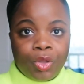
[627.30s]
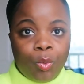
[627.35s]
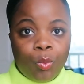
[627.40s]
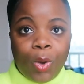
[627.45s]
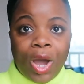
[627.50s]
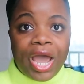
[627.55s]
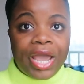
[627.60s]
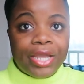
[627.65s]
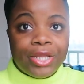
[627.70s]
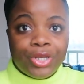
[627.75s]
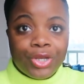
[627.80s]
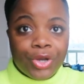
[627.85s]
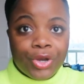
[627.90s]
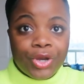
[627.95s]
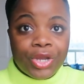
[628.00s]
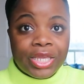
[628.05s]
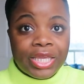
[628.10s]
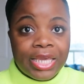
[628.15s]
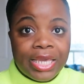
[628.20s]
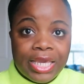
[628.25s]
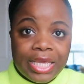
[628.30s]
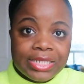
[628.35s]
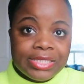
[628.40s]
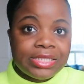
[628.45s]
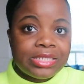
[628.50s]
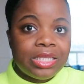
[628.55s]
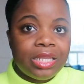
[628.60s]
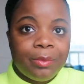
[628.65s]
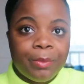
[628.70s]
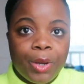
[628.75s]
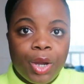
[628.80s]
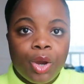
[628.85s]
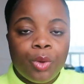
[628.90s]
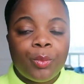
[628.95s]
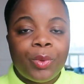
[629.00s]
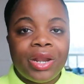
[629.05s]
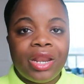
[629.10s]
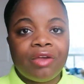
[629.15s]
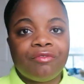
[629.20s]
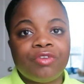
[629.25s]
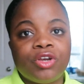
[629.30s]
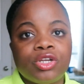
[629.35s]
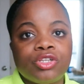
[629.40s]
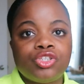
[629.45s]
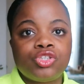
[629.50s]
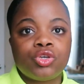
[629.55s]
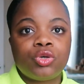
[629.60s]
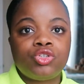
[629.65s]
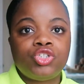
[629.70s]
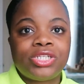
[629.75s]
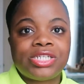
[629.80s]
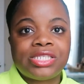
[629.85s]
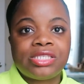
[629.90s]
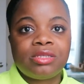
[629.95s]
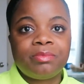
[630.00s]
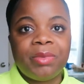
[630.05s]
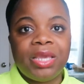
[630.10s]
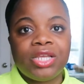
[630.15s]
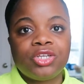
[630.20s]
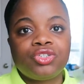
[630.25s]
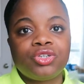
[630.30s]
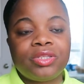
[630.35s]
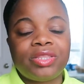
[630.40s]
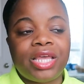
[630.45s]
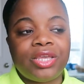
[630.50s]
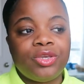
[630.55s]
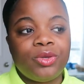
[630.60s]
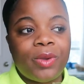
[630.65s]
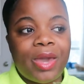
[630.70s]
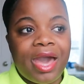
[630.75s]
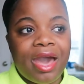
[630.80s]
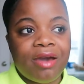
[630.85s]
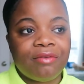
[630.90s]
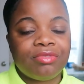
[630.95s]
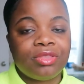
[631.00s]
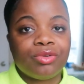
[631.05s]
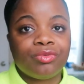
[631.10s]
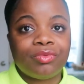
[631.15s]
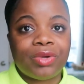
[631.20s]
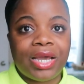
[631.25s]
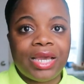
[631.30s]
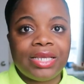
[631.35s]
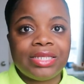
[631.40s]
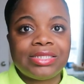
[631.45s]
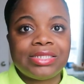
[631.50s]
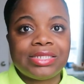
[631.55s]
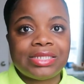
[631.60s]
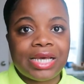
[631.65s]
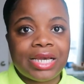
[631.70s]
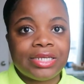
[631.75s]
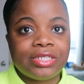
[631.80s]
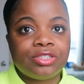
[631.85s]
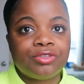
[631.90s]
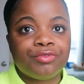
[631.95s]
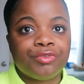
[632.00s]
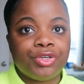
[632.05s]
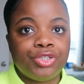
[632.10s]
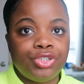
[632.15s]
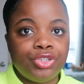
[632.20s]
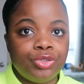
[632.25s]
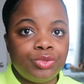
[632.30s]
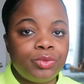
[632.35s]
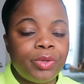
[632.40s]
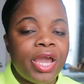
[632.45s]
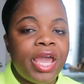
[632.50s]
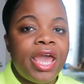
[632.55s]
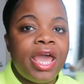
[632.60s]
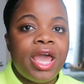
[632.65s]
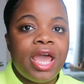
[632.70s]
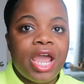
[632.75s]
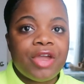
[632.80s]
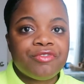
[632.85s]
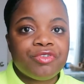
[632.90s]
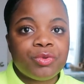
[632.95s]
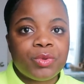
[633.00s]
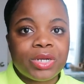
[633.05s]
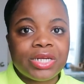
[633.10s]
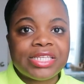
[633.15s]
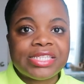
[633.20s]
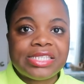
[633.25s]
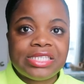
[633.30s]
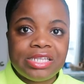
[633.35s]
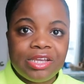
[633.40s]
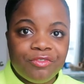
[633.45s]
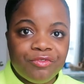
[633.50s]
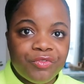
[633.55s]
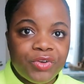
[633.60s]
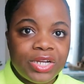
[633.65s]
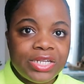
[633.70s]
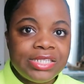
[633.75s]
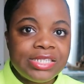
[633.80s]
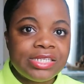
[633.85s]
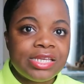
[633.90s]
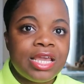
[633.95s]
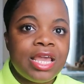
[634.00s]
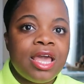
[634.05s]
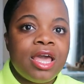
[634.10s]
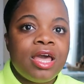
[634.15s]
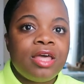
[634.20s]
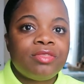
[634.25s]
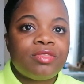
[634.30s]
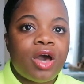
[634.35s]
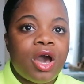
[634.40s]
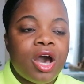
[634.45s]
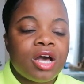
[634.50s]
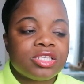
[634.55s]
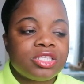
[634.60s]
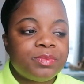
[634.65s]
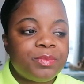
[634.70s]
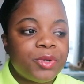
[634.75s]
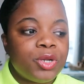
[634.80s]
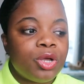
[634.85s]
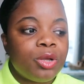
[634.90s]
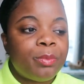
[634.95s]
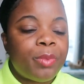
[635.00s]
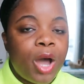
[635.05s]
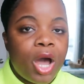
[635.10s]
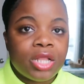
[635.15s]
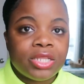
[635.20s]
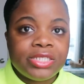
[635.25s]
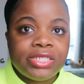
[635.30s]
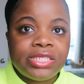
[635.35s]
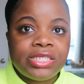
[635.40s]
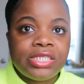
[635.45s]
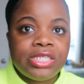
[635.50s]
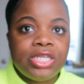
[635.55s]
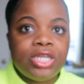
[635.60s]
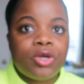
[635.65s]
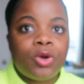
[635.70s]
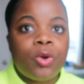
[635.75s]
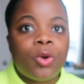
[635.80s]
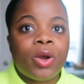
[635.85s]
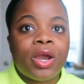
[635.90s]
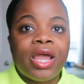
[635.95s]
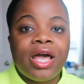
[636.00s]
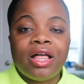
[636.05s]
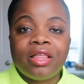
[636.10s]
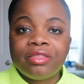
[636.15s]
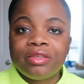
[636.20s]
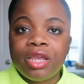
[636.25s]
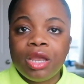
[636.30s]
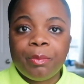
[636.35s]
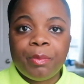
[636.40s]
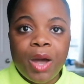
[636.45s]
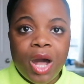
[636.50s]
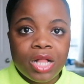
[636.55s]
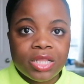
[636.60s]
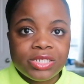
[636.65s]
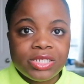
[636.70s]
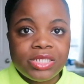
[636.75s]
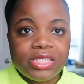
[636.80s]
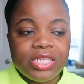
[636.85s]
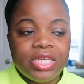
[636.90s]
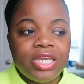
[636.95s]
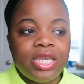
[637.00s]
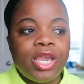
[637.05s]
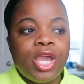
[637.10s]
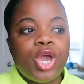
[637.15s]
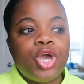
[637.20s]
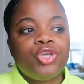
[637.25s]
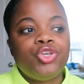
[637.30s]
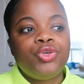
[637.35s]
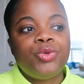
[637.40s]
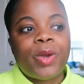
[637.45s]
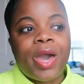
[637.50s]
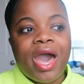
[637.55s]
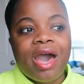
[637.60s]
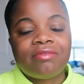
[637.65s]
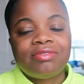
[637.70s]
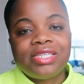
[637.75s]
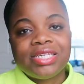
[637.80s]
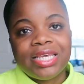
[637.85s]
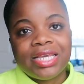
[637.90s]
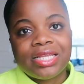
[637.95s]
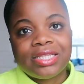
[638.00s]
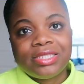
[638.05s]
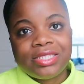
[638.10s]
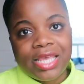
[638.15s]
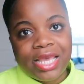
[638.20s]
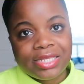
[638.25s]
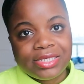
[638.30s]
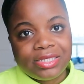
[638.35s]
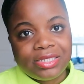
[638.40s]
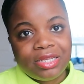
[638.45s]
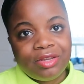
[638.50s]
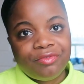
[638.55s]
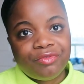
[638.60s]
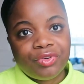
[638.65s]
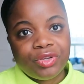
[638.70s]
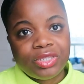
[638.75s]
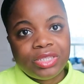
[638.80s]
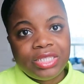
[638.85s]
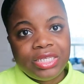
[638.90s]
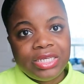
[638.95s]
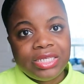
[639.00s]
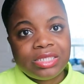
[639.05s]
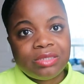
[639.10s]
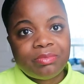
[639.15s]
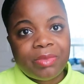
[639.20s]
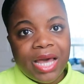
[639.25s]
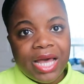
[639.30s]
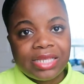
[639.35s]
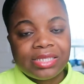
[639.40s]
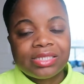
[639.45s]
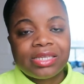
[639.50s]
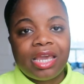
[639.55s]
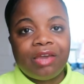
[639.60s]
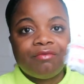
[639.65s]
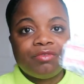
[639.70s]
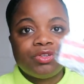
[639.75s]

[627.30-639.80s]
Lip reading: wider, it can get slimmer, whatever. So just to make sure that you have the right size for you, everyone is different. The hospital policy or healthcare policy, you have to get tested for these masks